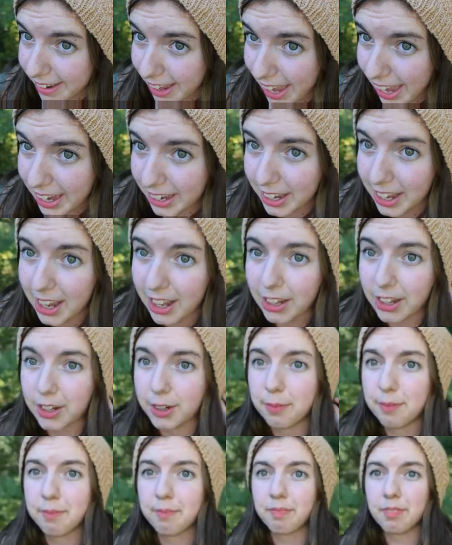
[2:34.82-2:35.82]
tan
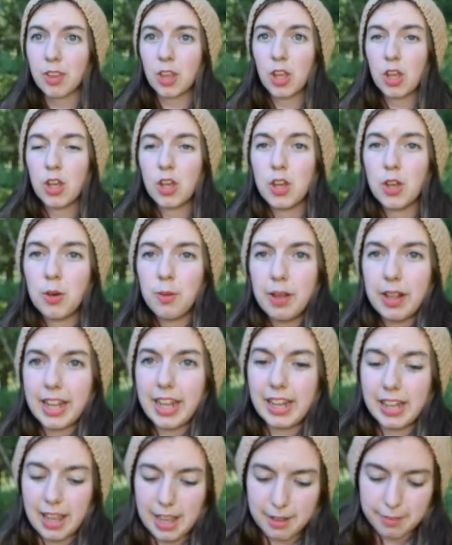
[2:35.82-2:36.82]
color, which
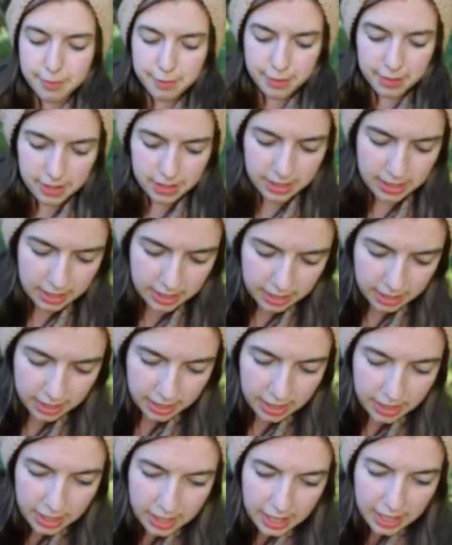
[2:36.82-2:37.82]
I love.
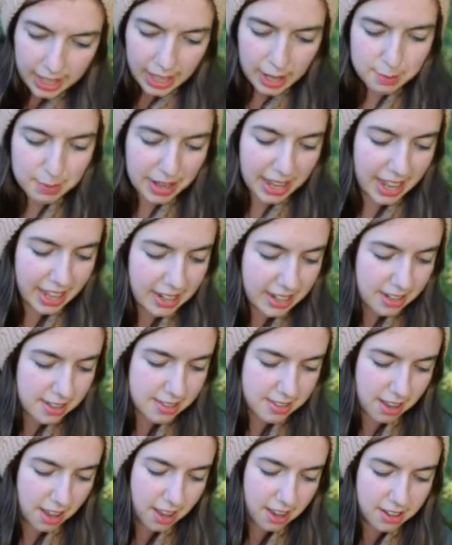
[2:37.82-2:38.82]
And my hand knit
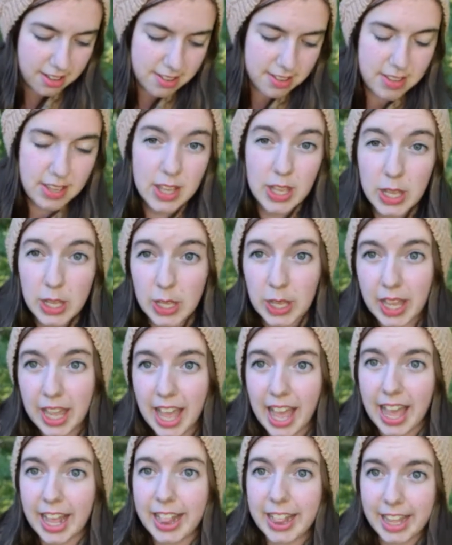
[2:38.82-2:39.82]
socks
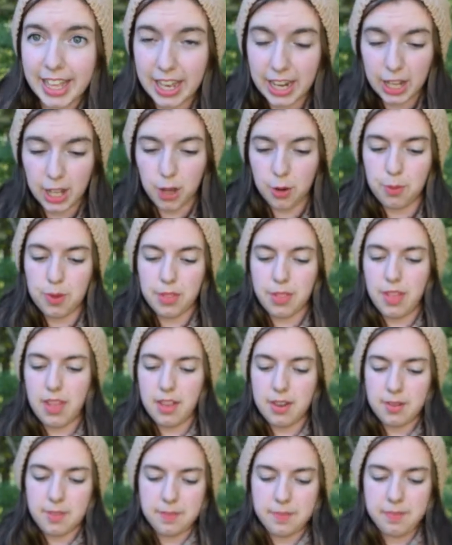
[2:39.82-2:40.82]
actually kind of go with
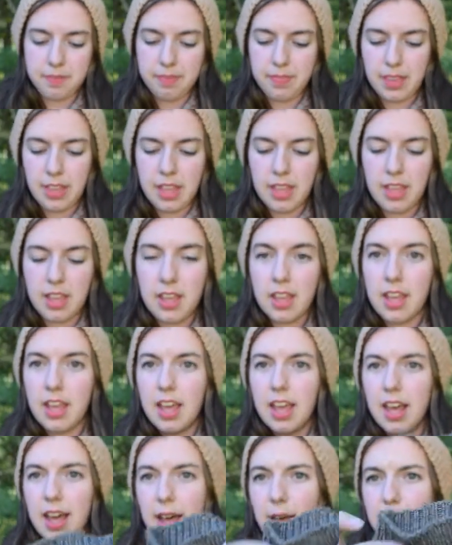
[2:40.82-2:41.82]
it.
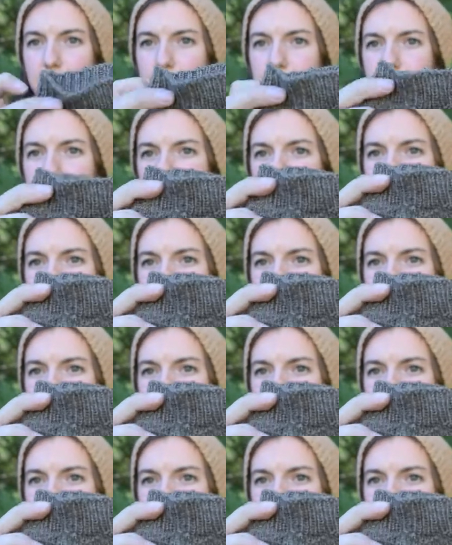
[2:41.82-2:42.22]
And